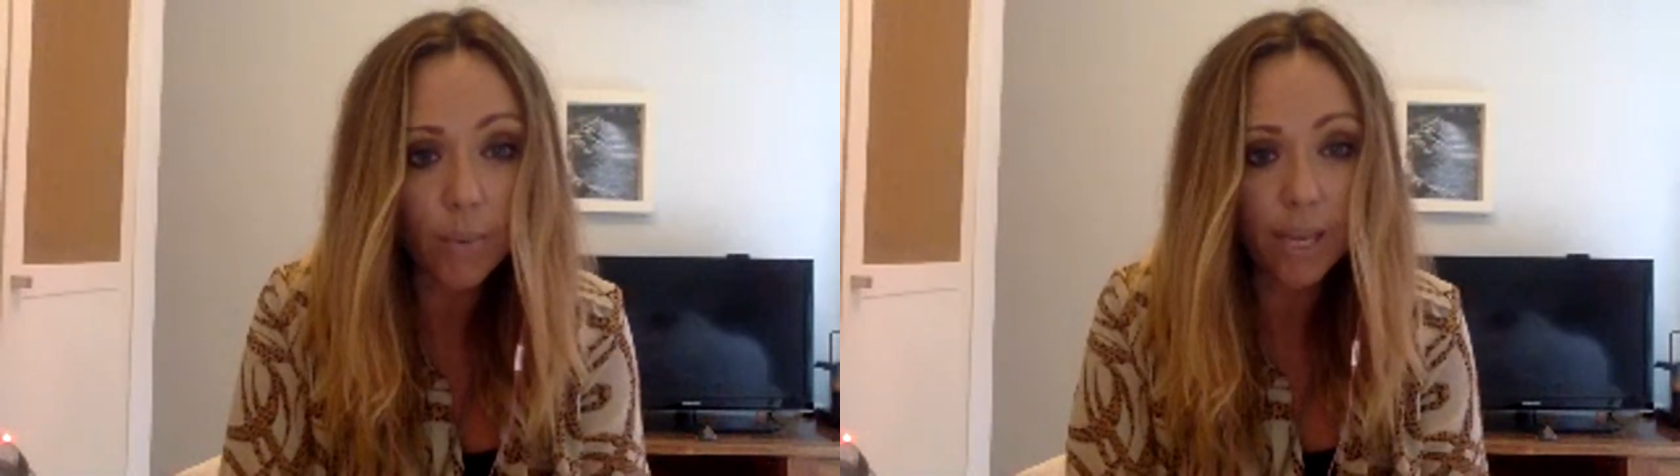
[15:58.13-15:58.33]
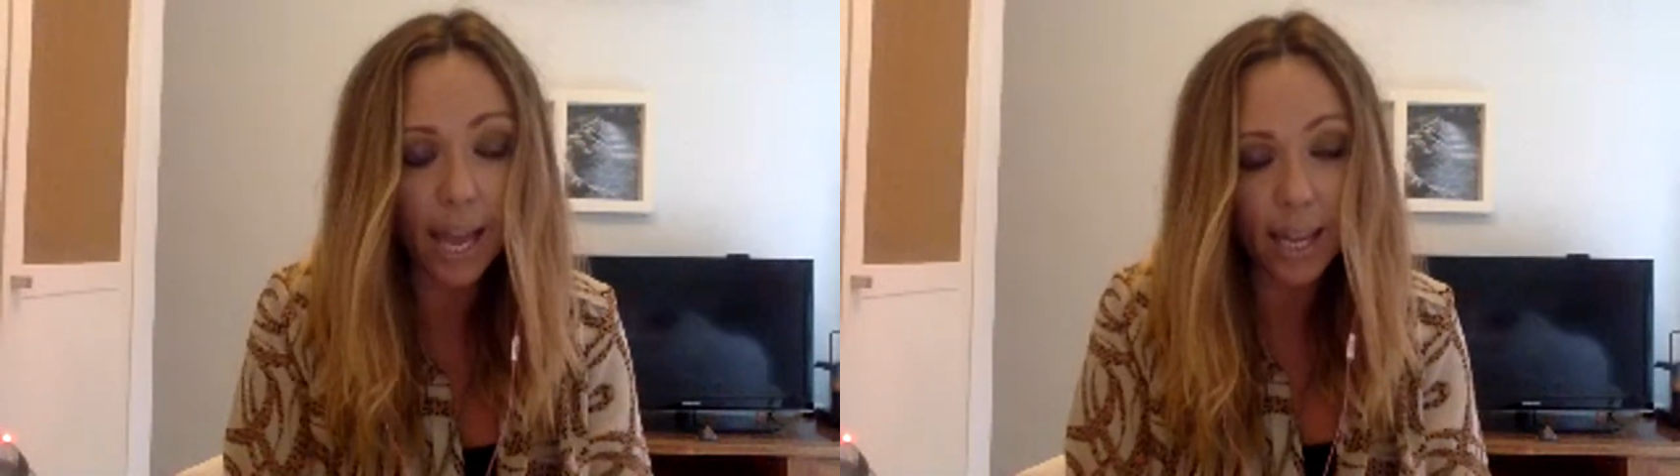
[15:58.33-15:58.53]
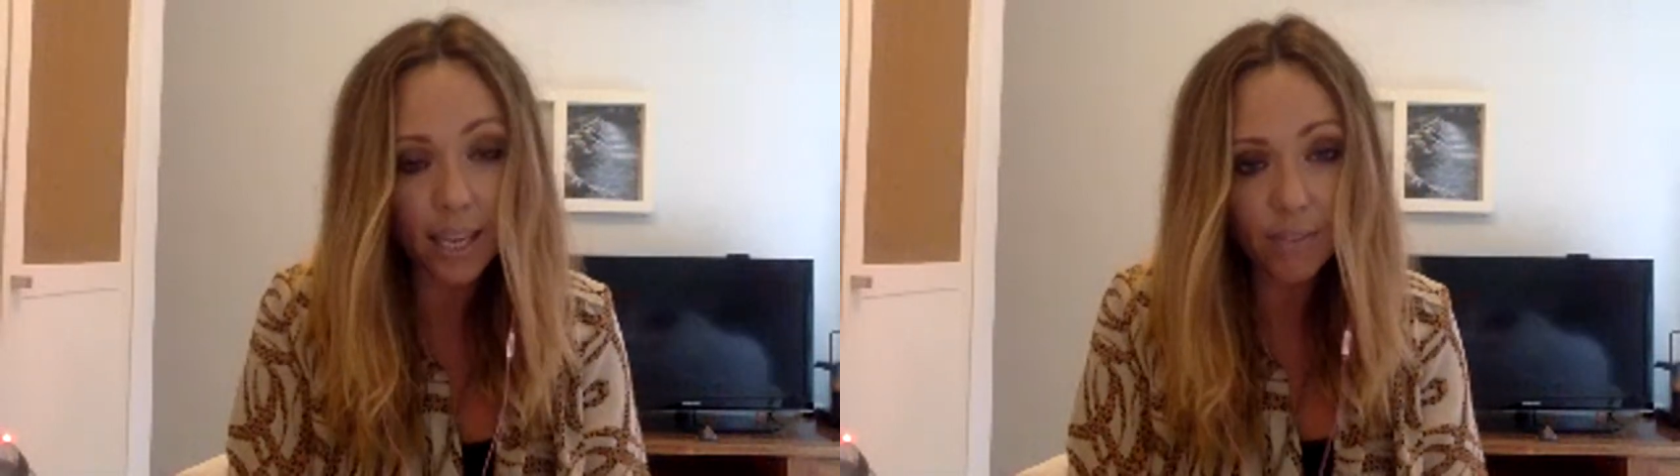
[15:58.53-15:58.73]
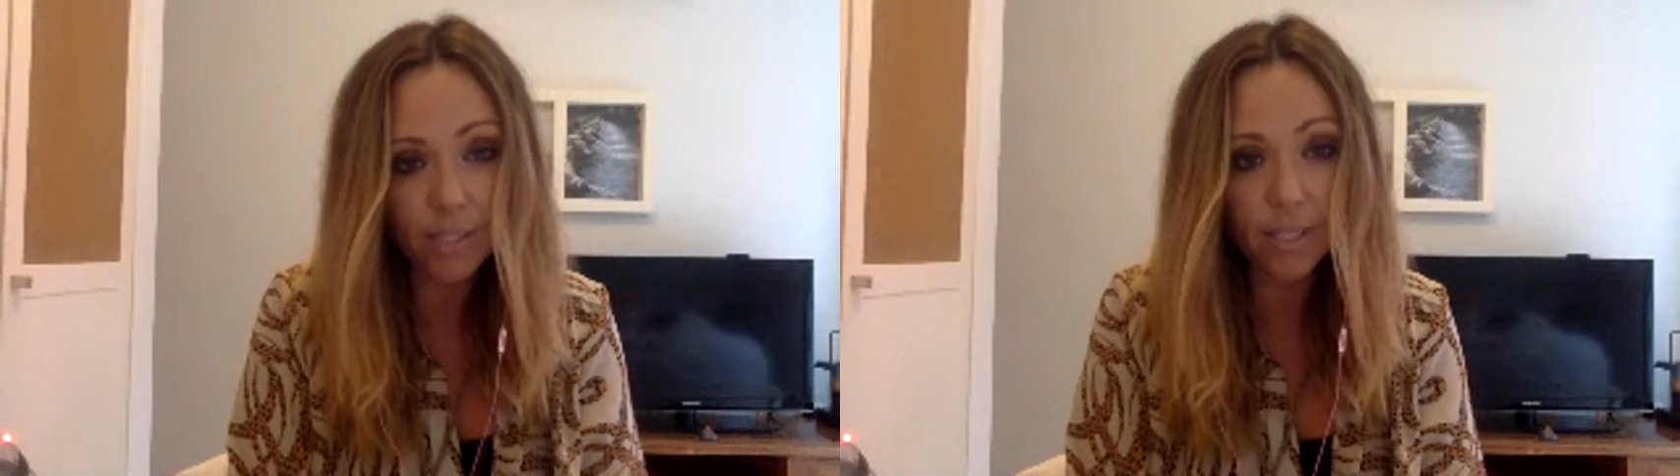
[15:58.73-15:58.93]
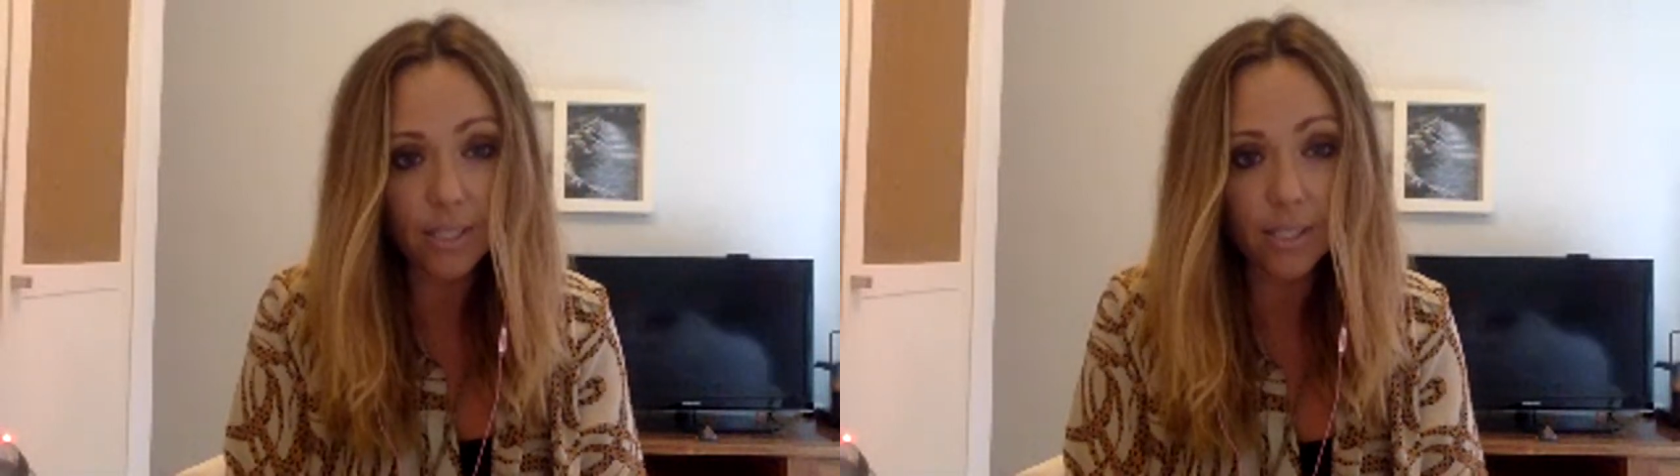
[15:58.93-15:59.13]
that we can give
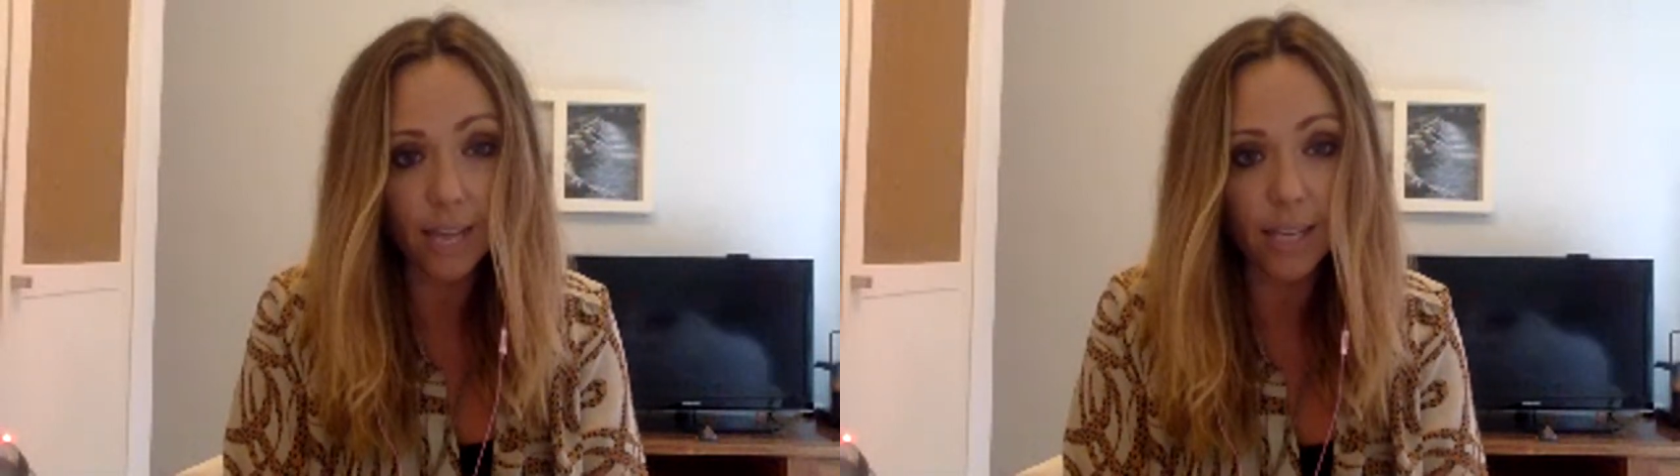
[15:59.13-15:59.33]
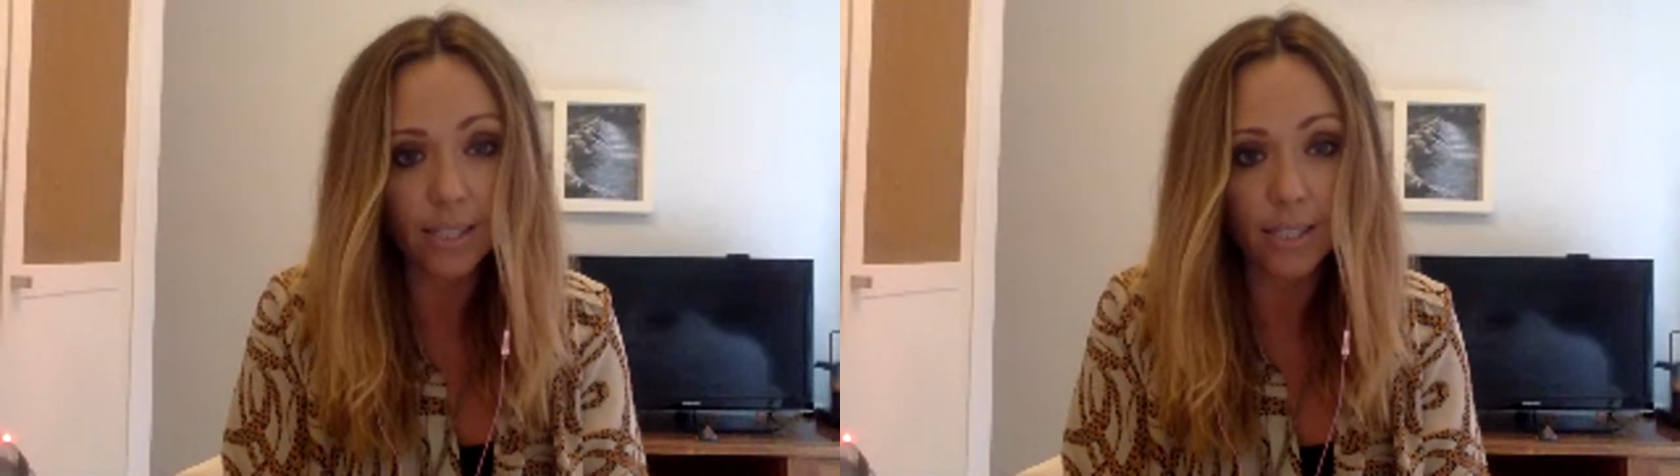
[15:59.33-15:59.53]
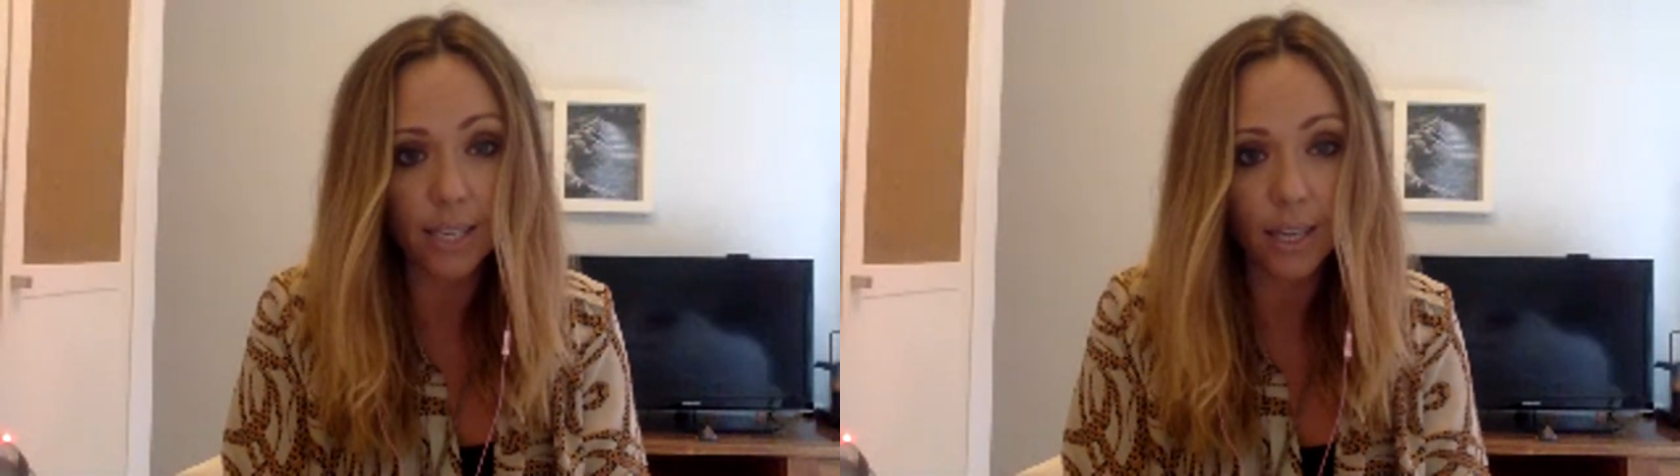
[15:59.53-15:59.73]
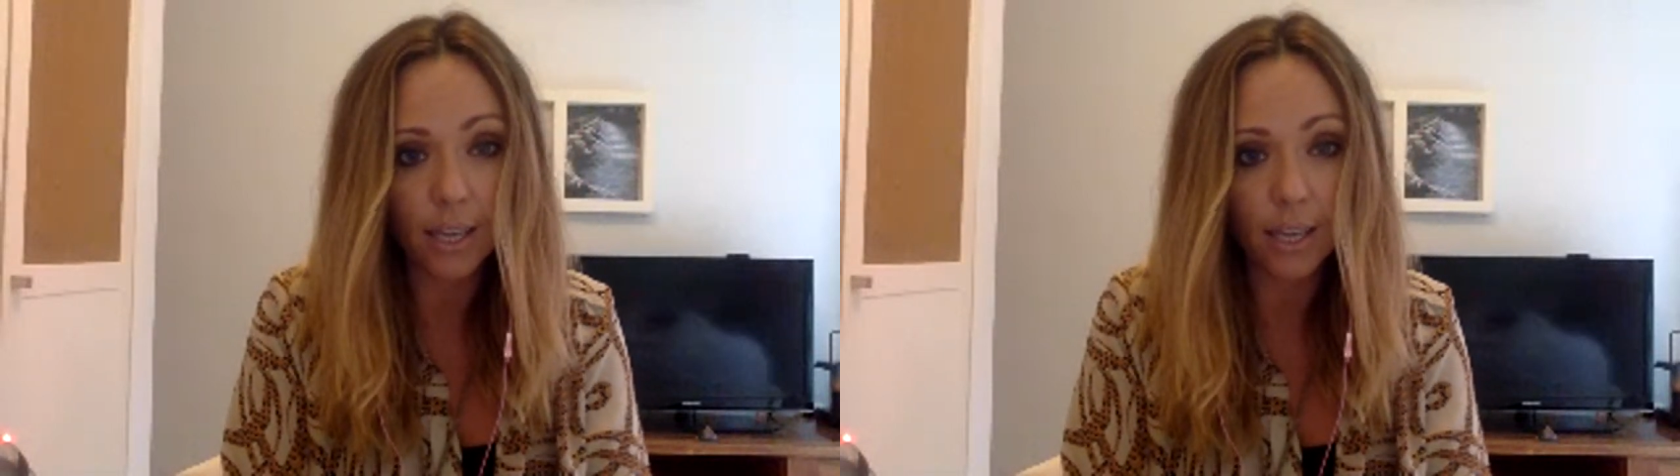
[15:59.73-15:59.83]
to society.